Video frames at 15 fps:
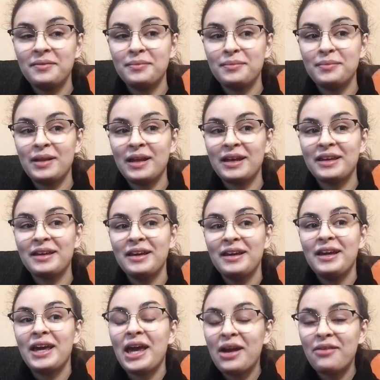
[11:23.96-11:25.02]
like
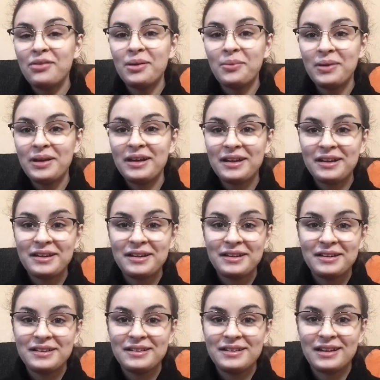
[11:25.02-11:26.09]
every week
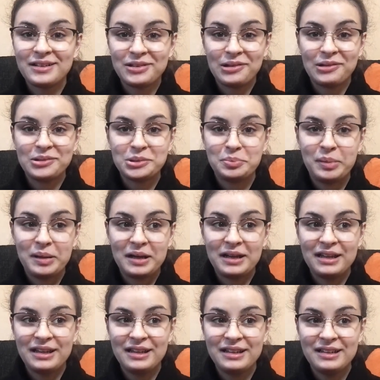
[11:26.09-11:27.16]
that goes
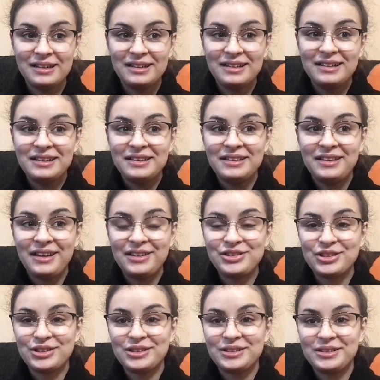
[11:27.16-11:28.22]
by, they
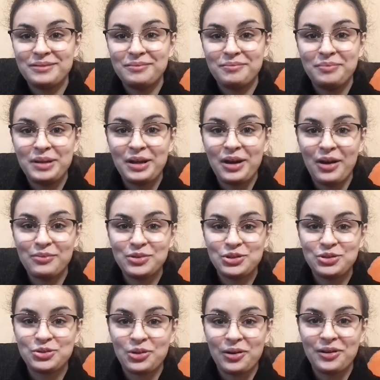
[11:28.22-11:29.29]
just become
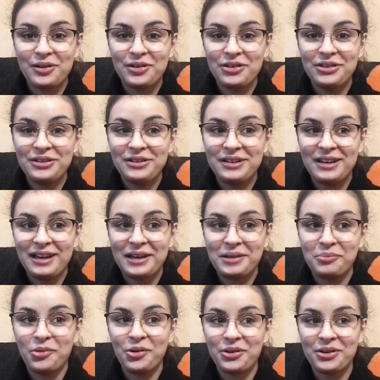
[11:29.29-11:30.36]
stronger and
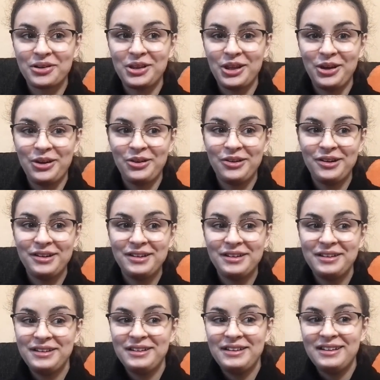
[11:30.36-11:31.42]
more clear.
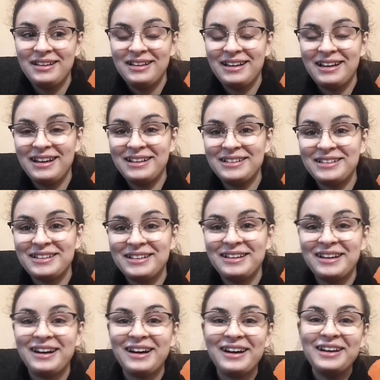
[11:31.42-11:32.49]
And
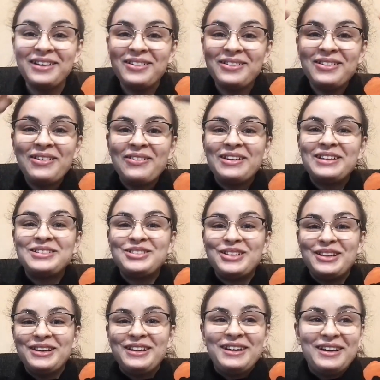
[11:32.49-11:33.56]
I don't know,
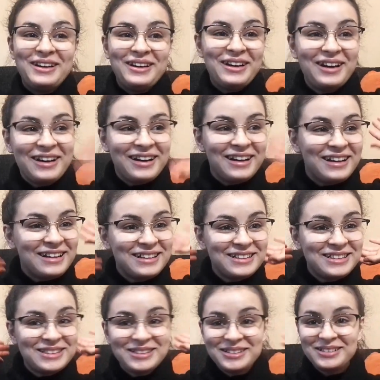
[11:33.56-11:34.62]

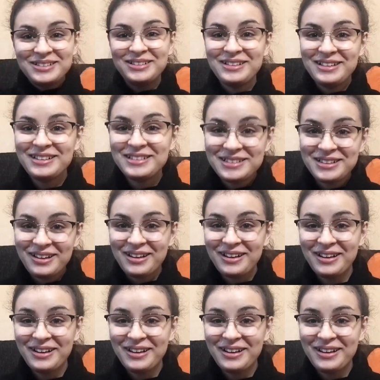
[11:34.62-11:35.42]
it's a